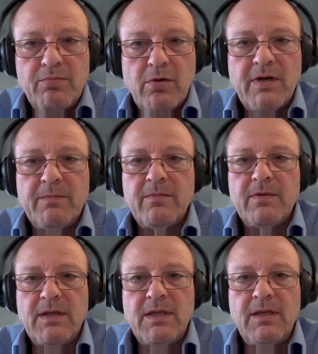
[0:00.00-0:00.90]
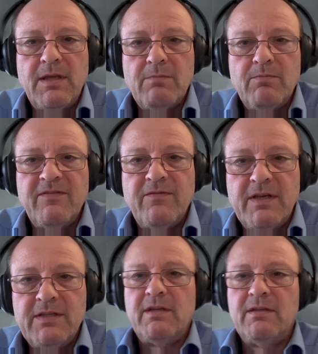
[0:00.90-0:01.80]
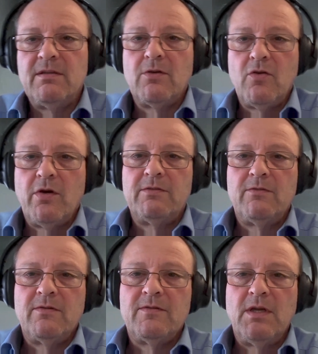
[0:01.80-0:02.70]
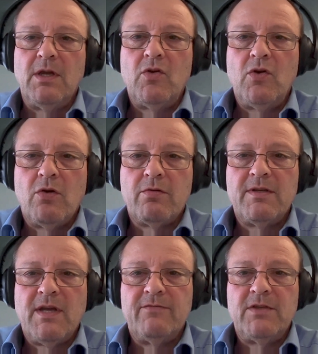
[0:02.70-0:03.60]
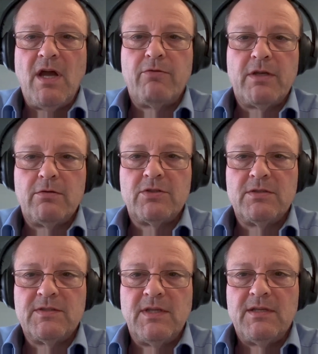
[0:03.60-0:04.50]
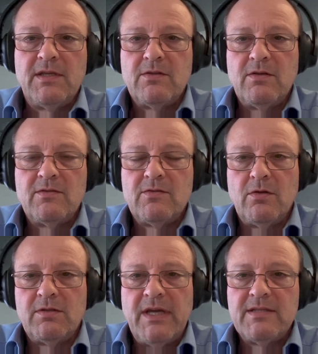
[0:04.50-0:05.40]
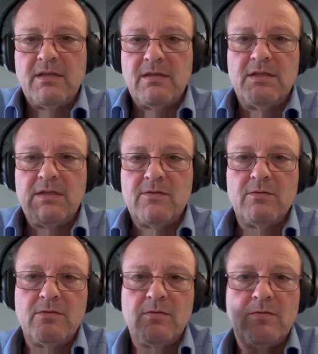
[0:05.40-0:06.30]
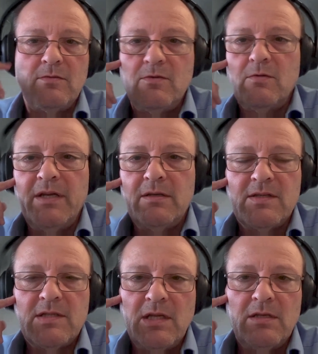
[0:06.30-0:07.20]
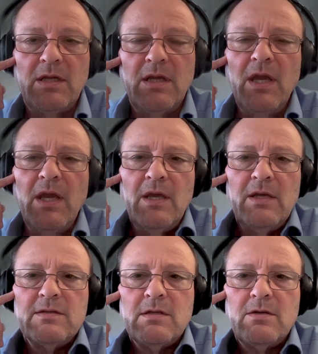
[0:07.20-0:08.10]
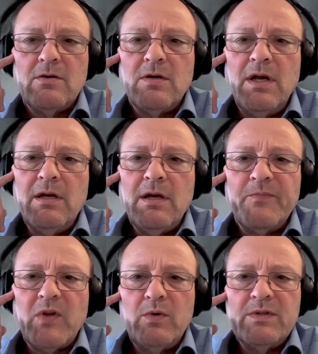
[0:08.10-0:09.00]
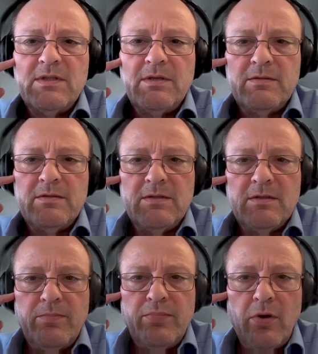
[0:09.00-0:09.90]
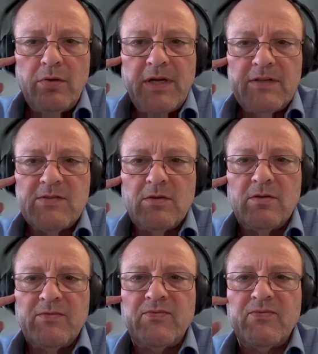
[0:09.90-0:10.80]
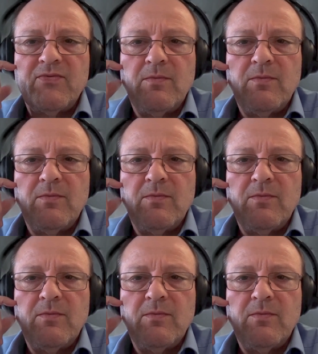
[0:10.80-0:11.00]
program can be validated according to the current IVDR regulations is not answered, at least to my understanding. So with the progress of